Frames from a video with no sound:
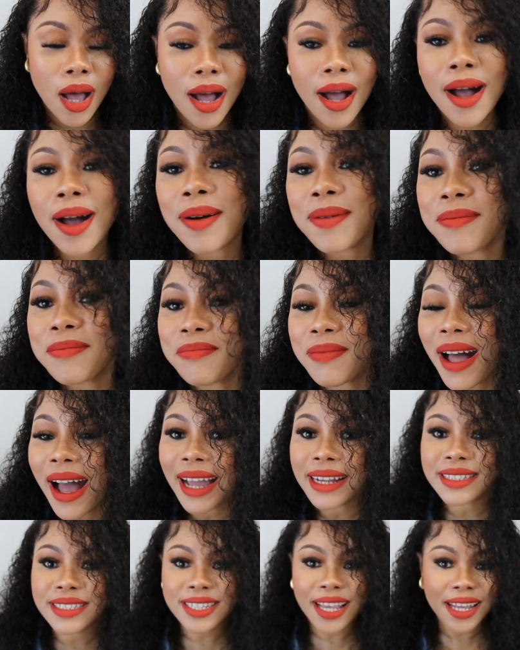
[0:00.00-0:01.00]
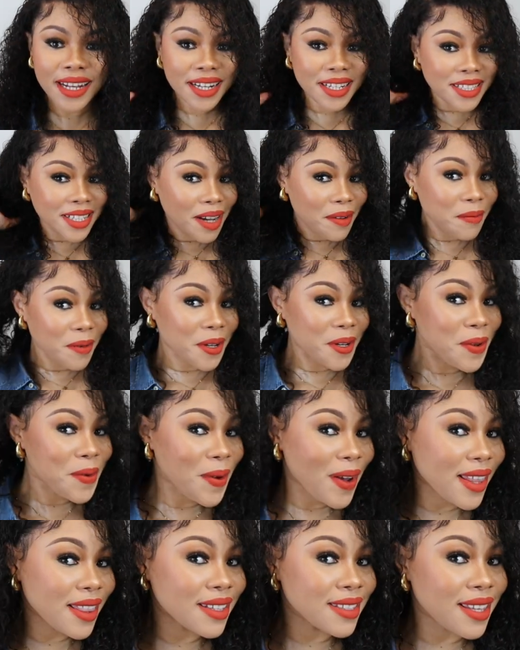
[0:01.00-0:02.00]
I just have like, I'm going
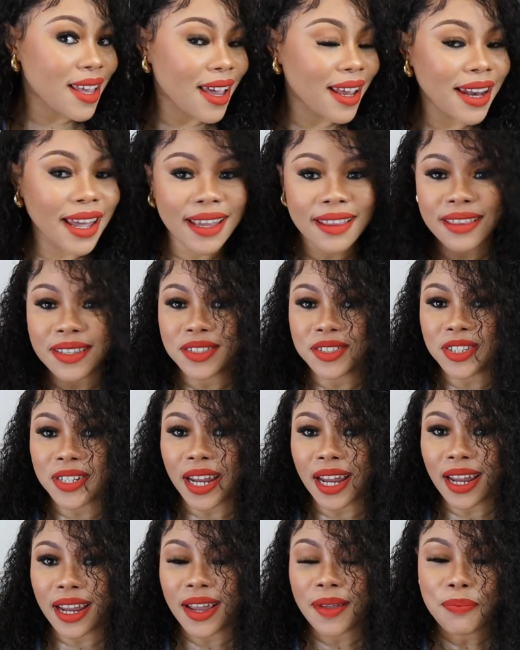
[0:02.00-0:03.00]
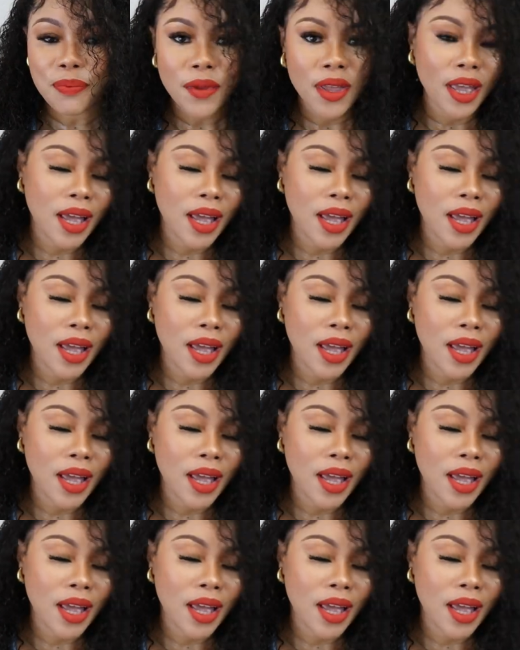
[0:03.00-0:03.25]
to wear this hair like this today.